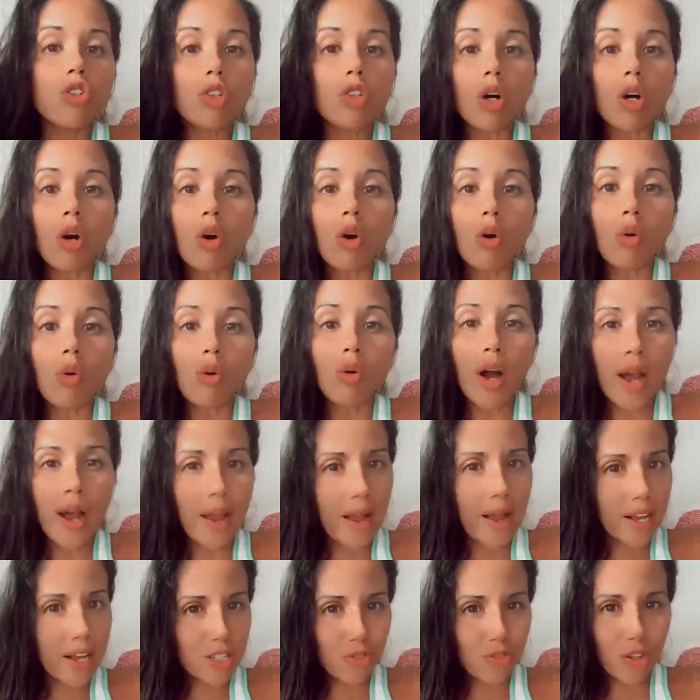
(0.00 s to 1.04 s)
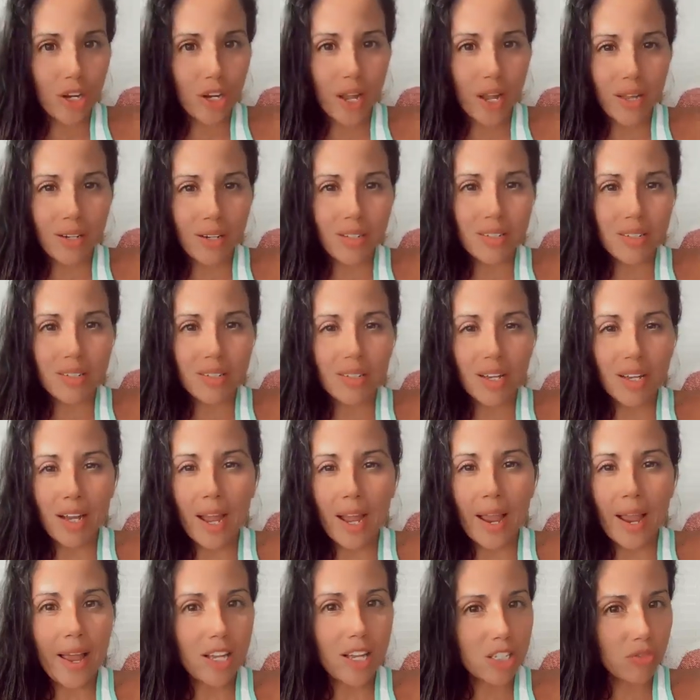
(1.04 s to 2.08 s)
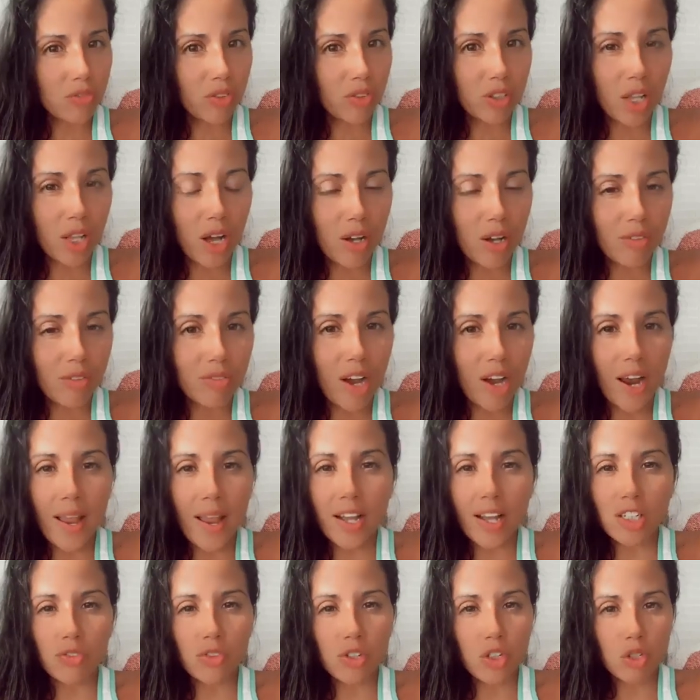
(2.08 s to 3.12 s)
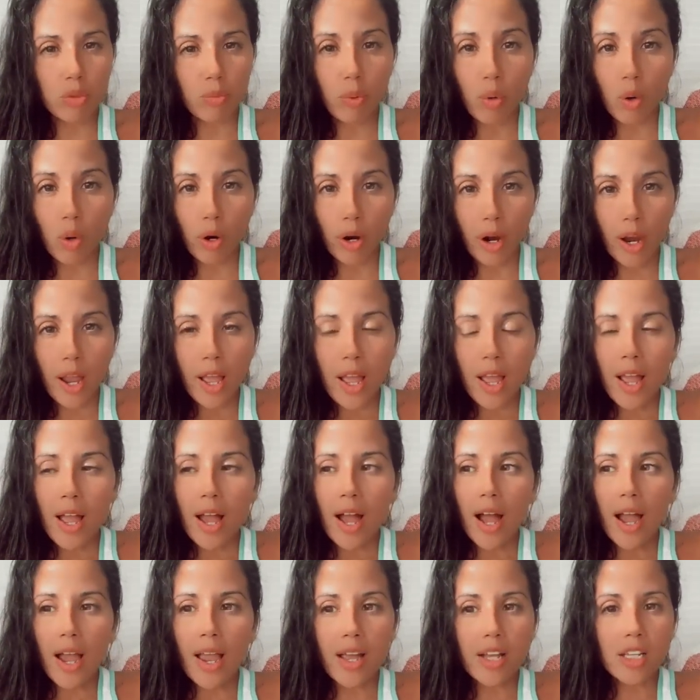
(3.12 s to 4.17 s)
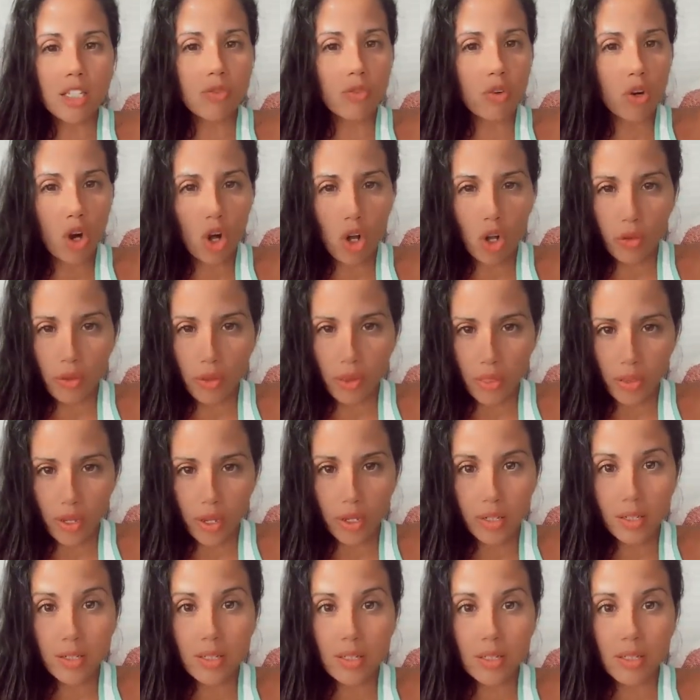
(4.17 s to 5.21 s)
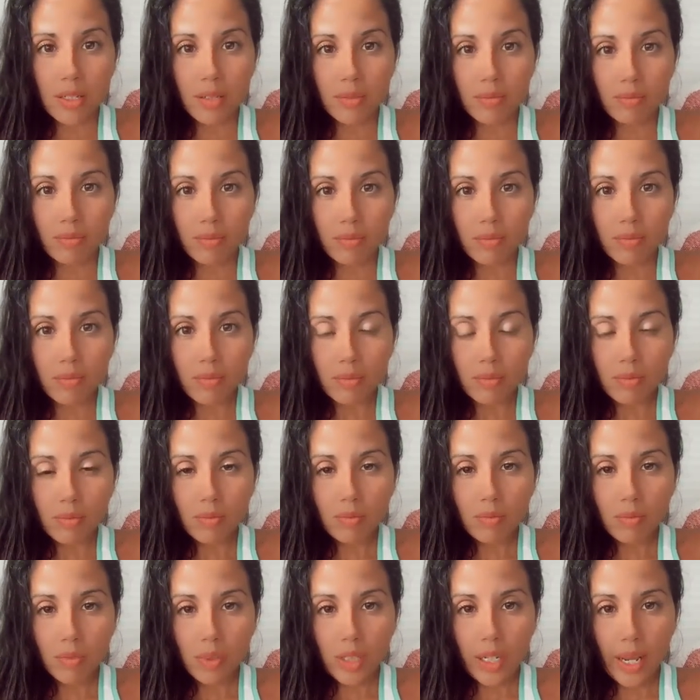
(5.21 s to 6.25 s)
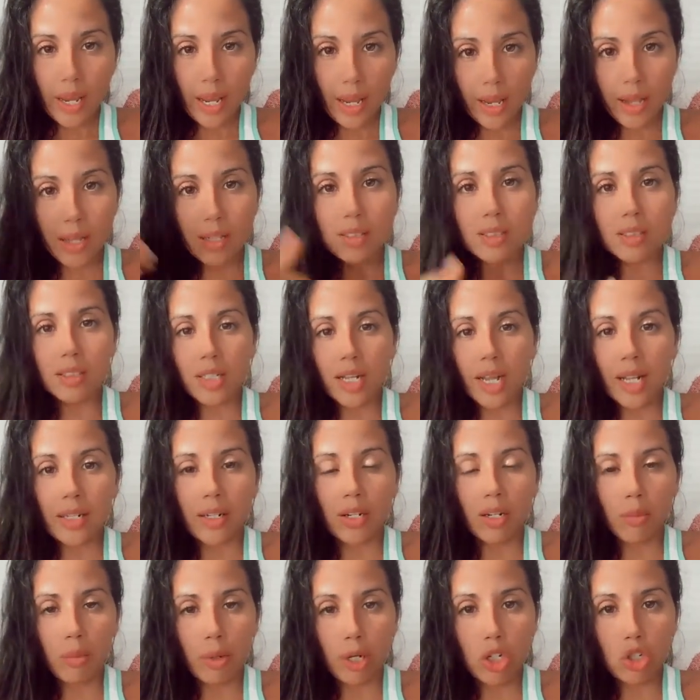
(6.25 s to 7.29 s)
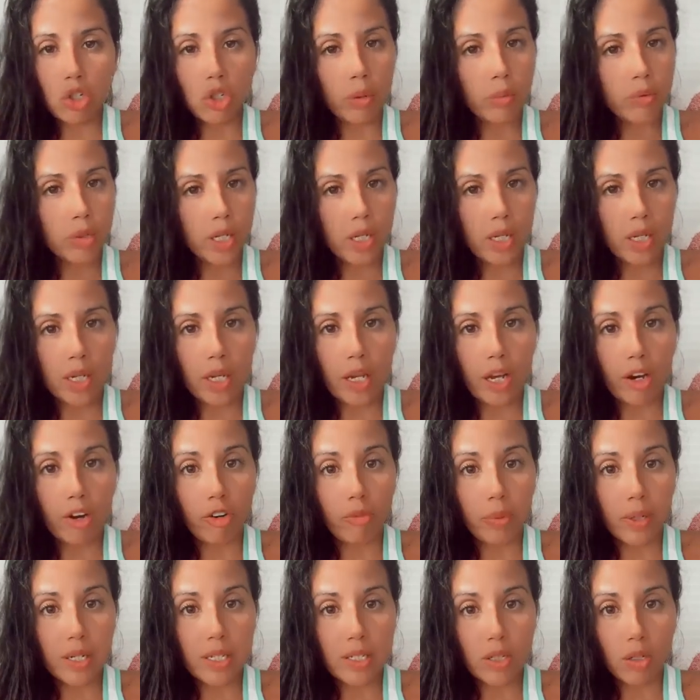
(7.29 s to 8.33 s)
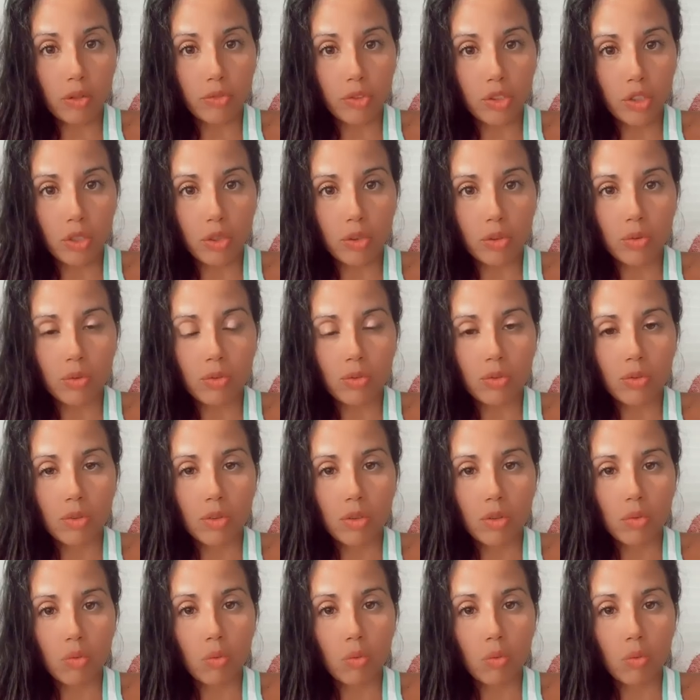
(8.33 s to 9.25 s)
so I ask for guidance, I ask for love, I ask for support, I ask for all the things. And I need to make sure I'm taking care of myself too,